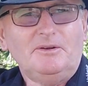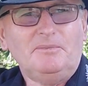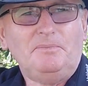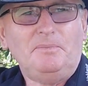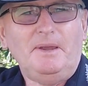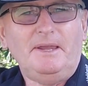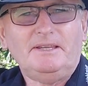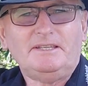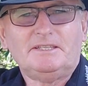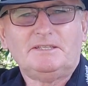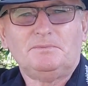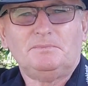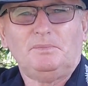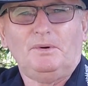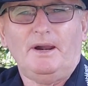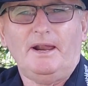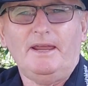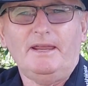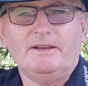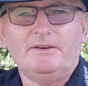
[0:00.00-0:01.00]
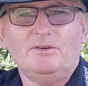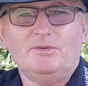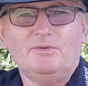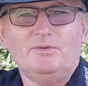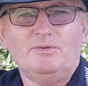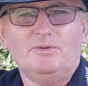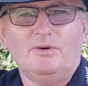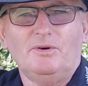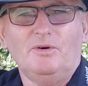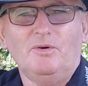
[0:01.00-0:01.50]
Pest spray in
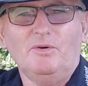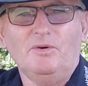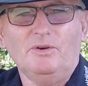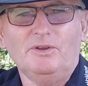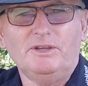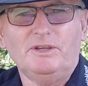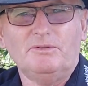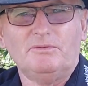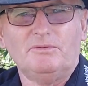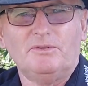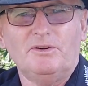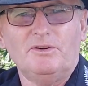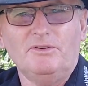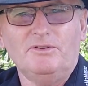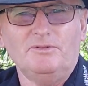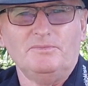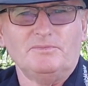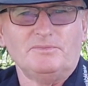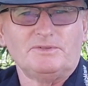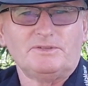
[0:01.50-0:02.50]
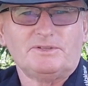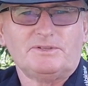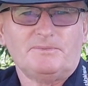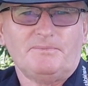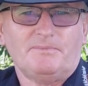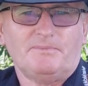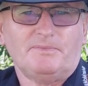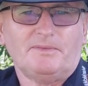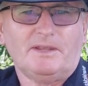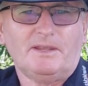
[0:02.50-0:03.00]
all of your rooms,
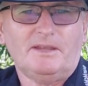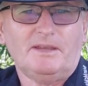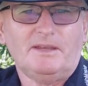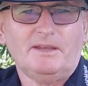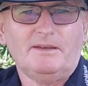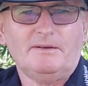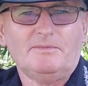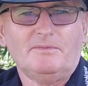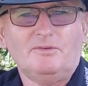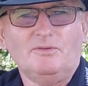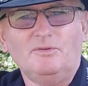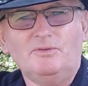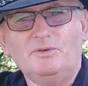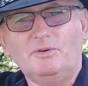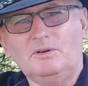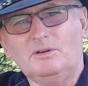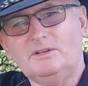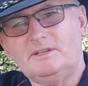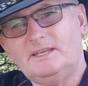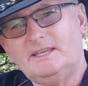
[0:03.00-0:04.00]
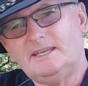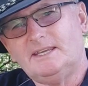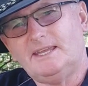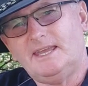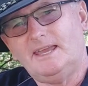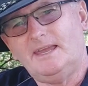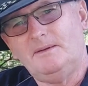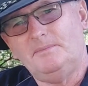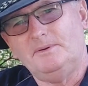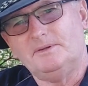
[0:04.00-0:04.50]
all of your
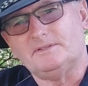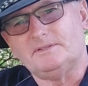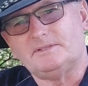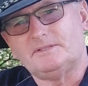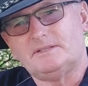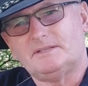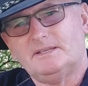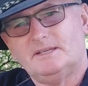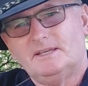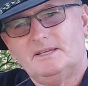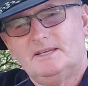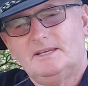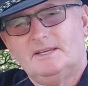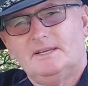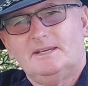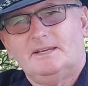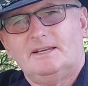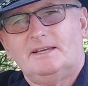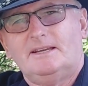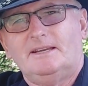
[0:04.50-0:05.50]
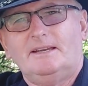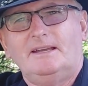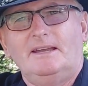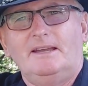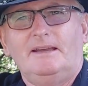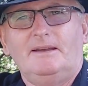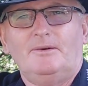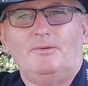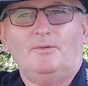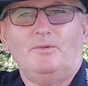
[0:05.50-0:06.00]
cabins.
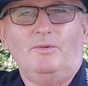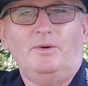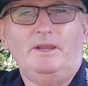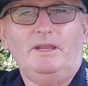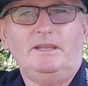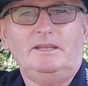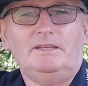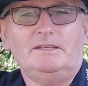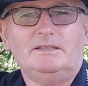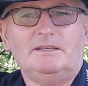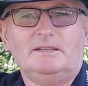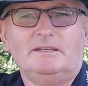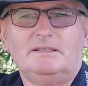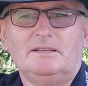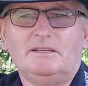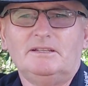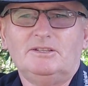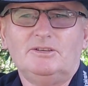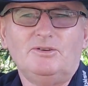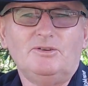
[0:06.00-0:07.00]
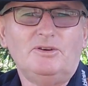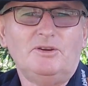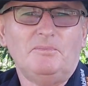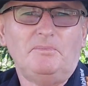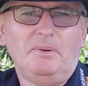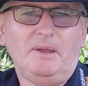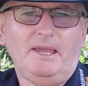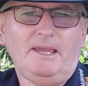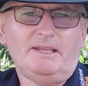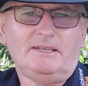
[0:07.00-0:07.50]
When did you do your
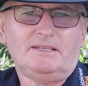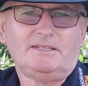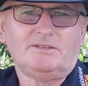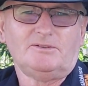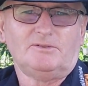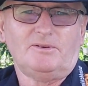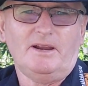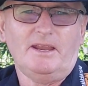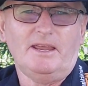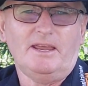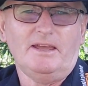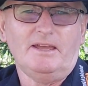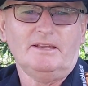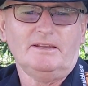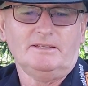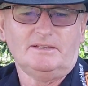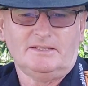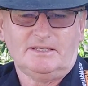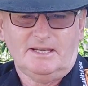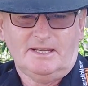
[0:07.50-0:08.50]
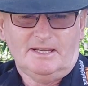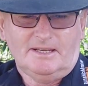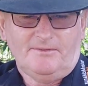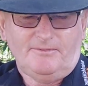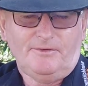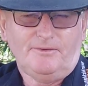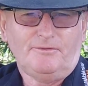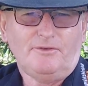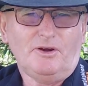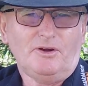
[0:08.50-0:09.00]
pest around,
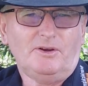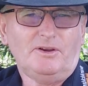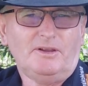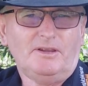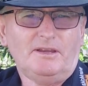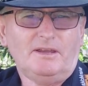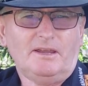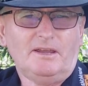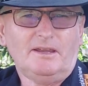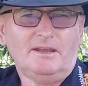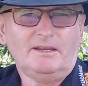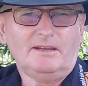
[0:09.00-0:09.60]
if you've got a